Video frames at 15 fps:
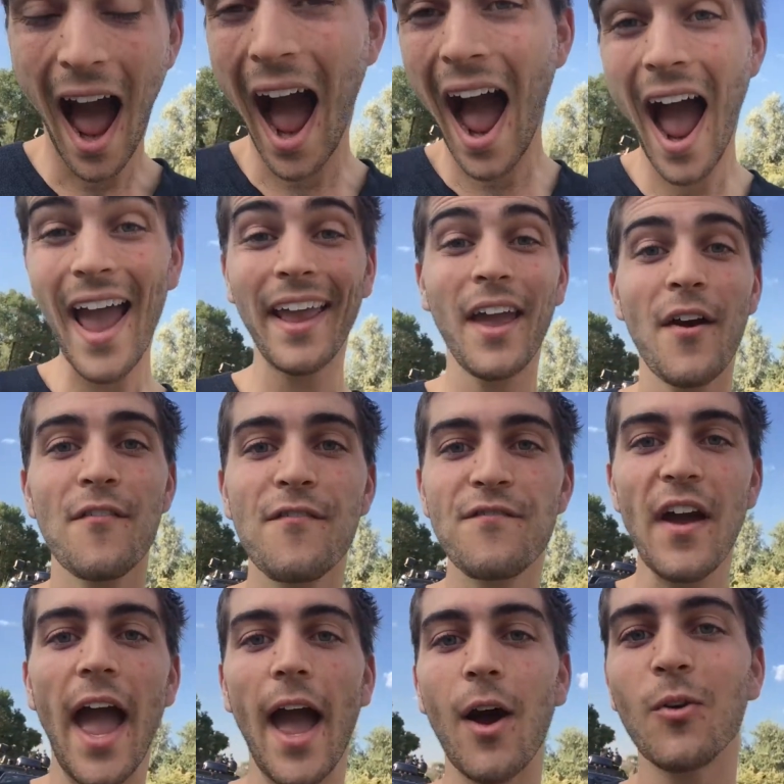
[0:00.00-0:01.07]
I
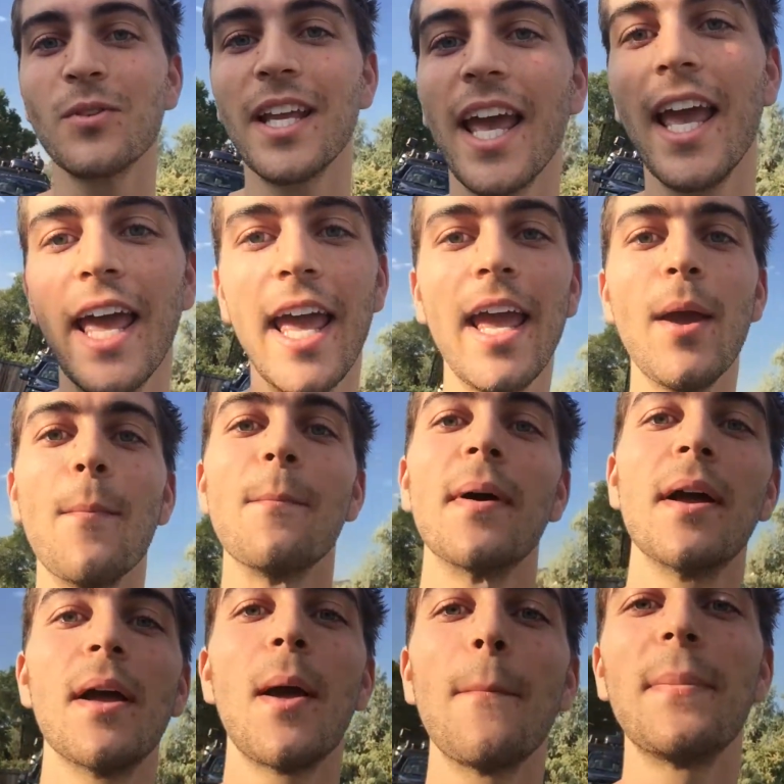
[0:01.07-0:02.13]
found him
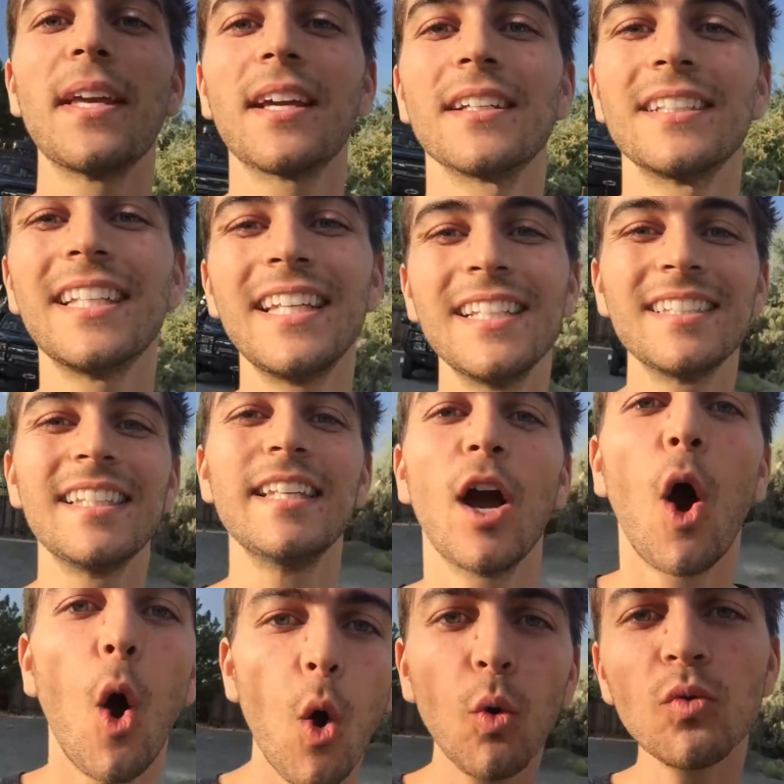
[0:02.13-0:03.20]
because he's the
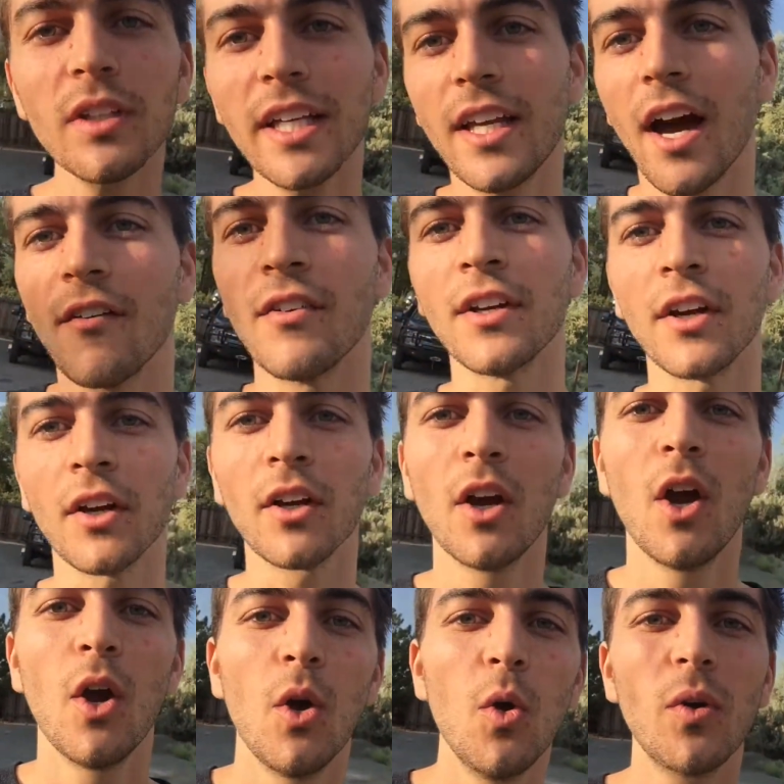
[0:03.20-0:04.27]
only governor
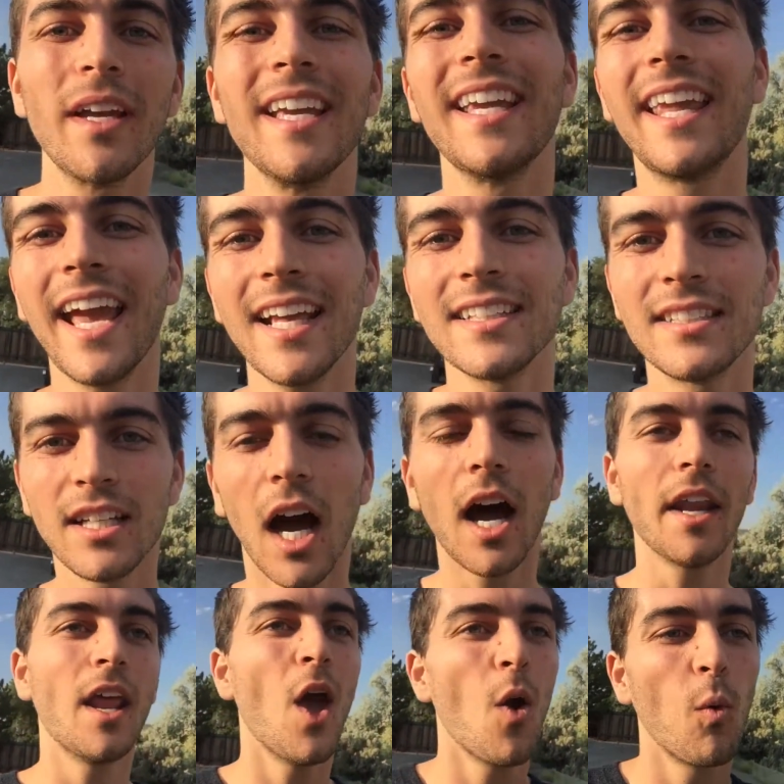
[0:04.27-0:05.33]
who can get
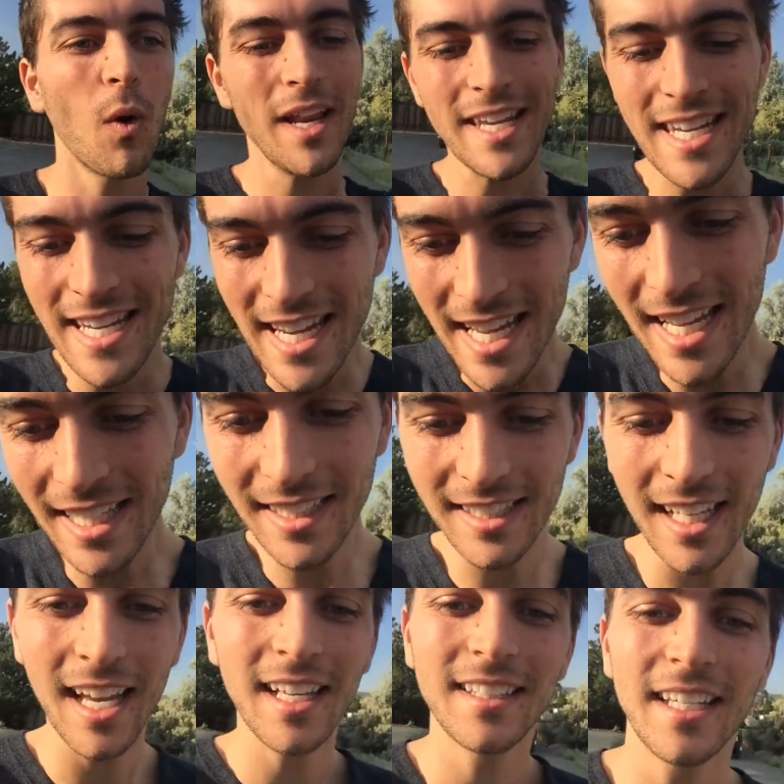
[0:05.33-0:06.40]
done what
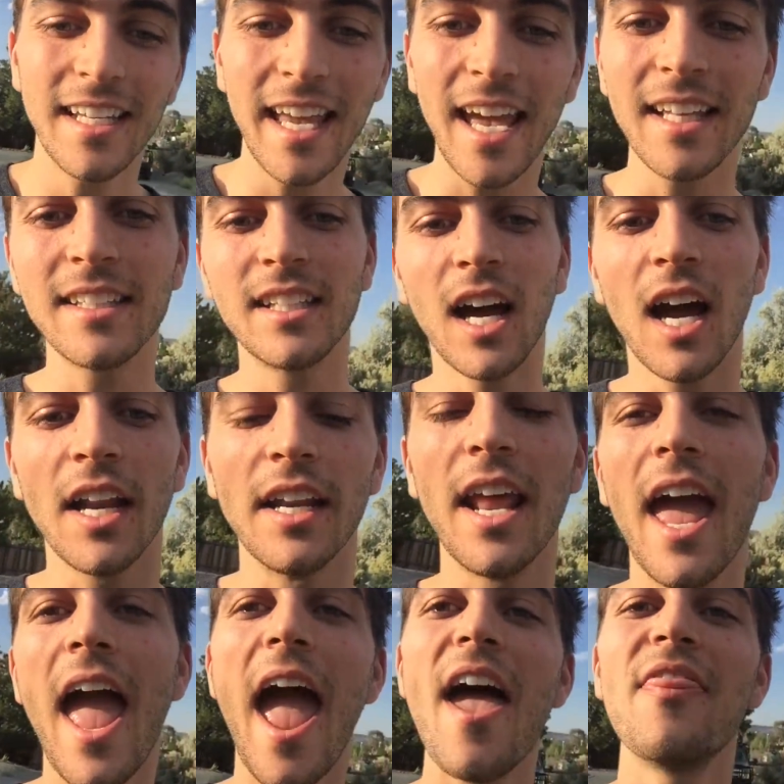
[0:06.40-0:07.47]
needs to get done,
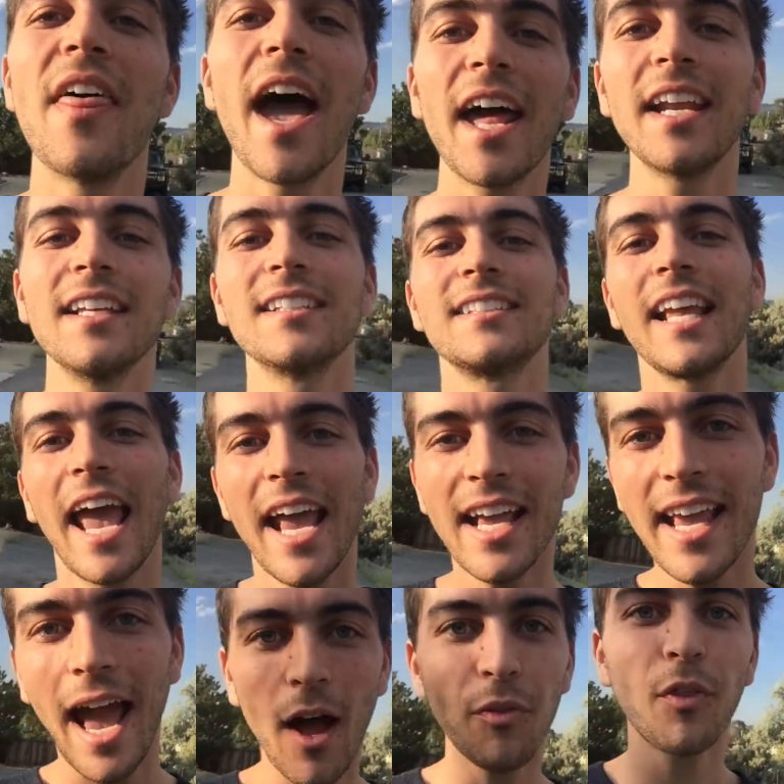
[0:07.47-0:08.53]
and that is
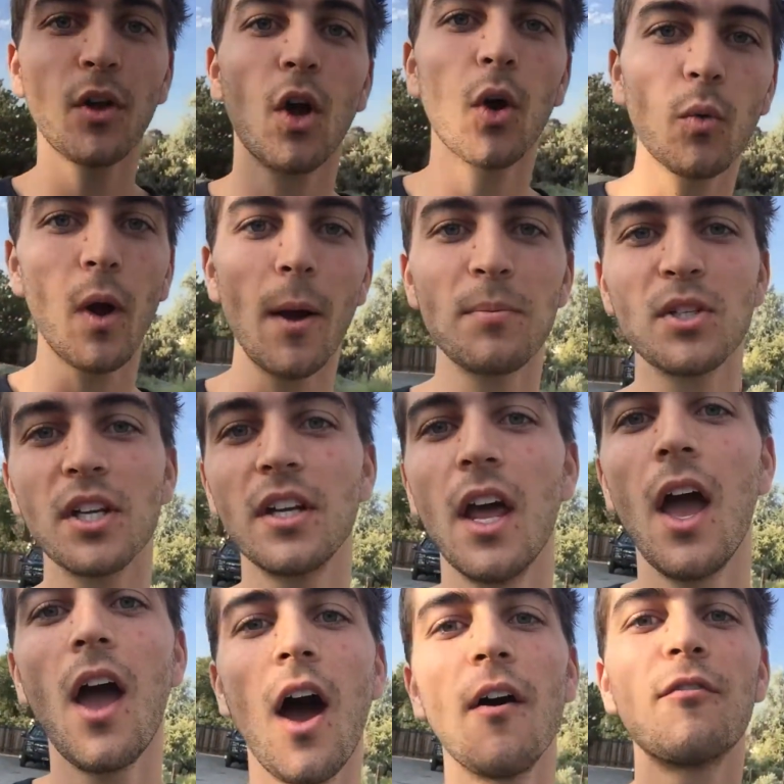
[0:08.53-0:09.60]
take out the corruption
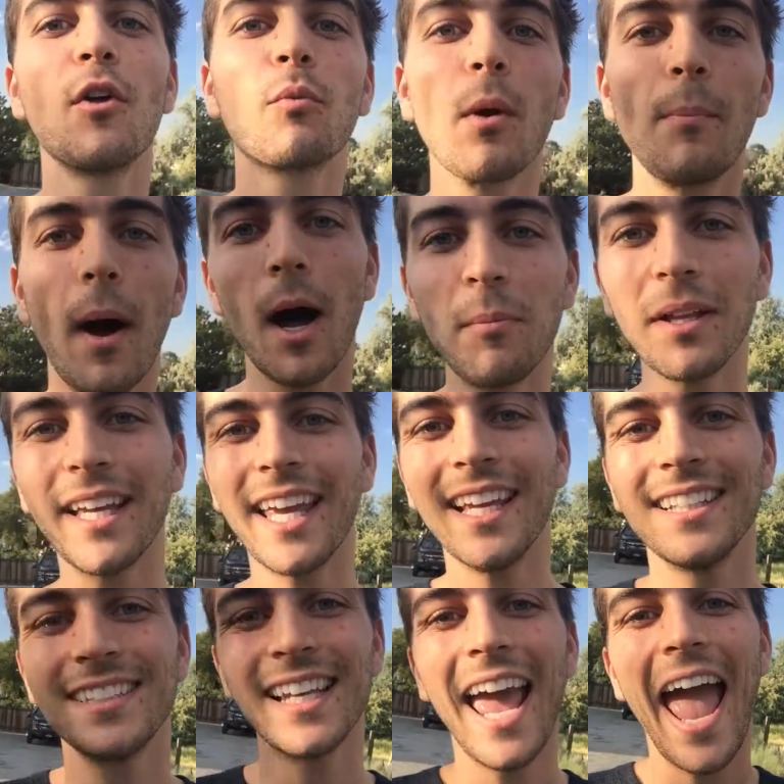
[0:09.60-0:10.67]
of the
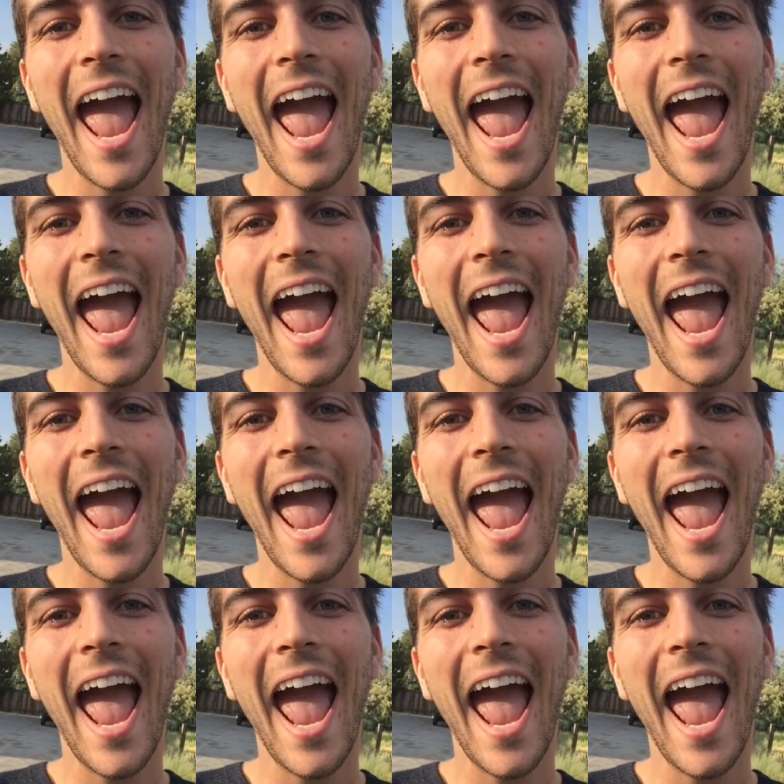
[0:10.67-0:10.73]
Republicans